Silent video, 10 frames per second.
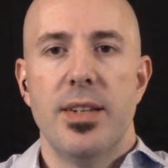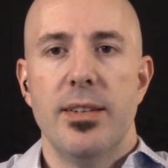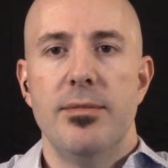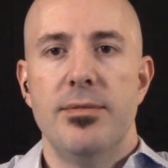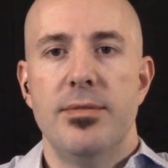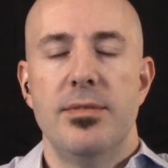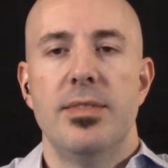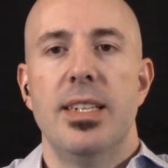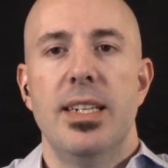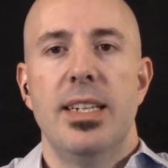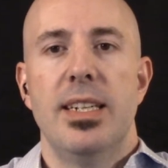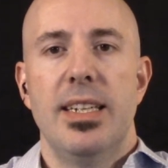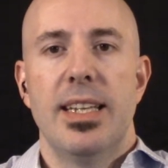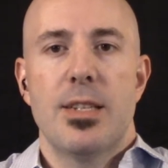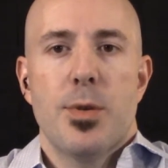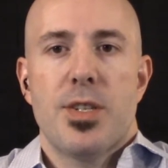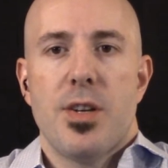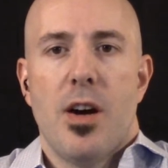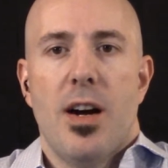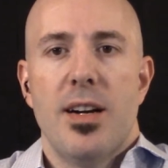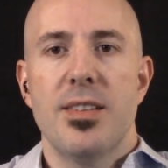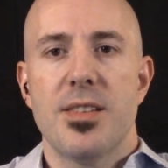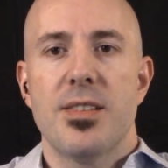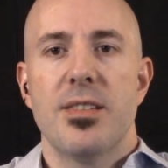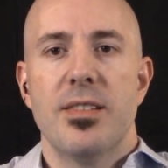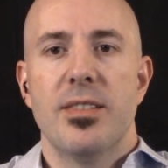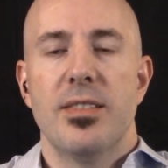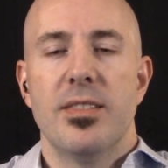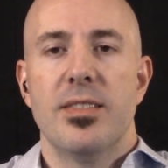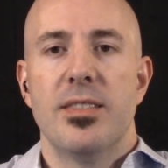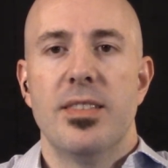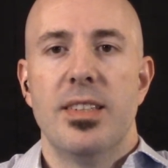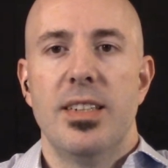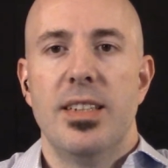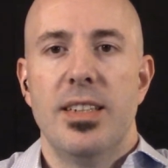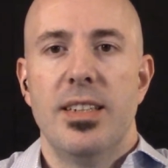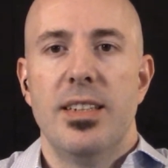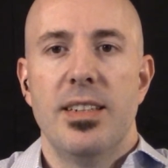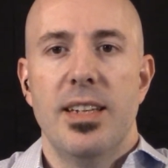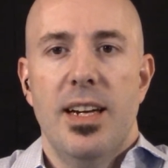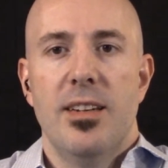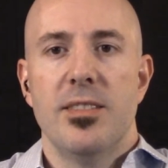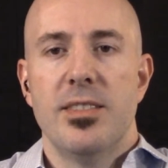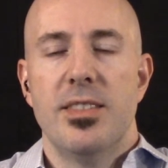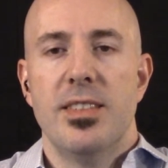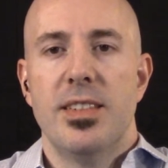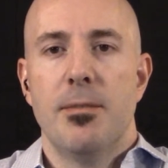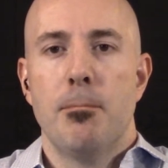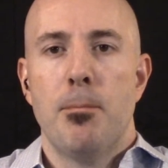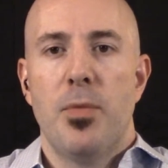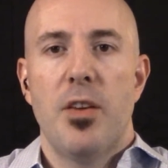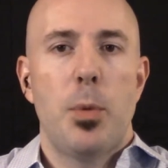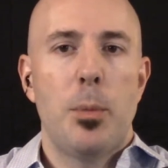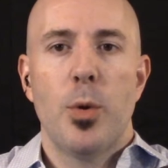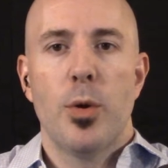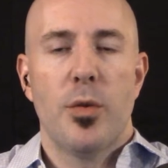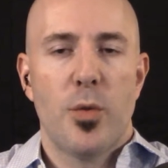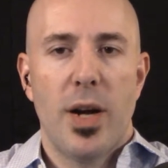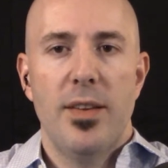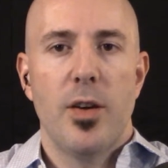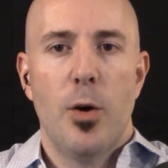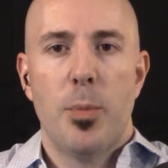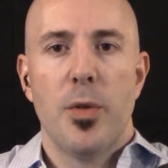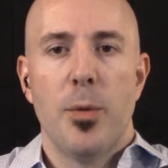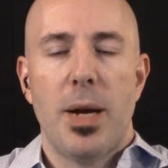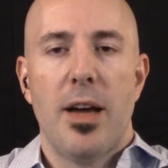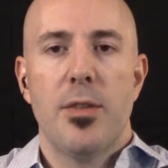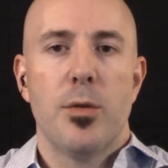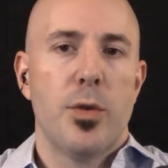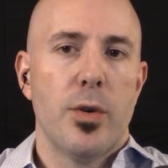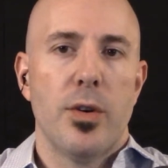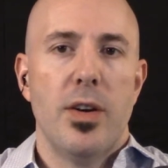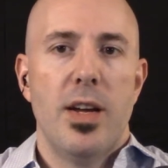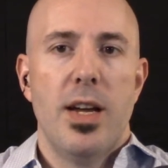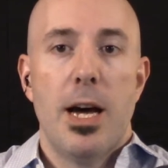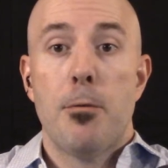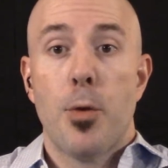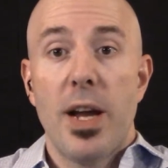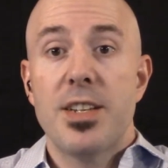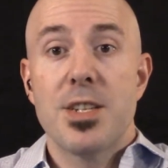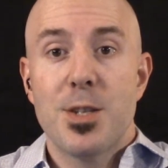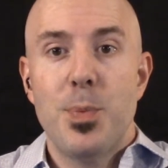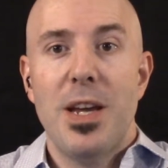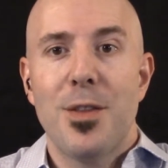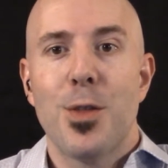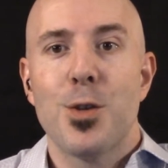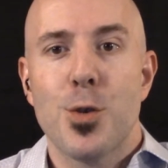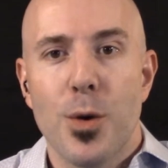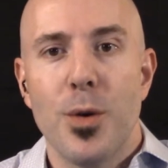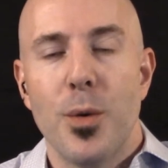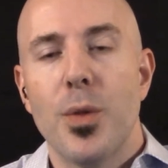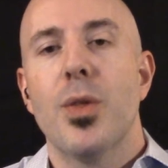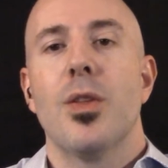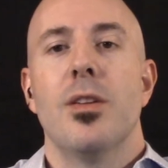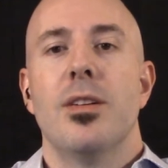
it? That's where it starts. You know, if people are afraid to open their mouth, if they're afraid to speak the truth,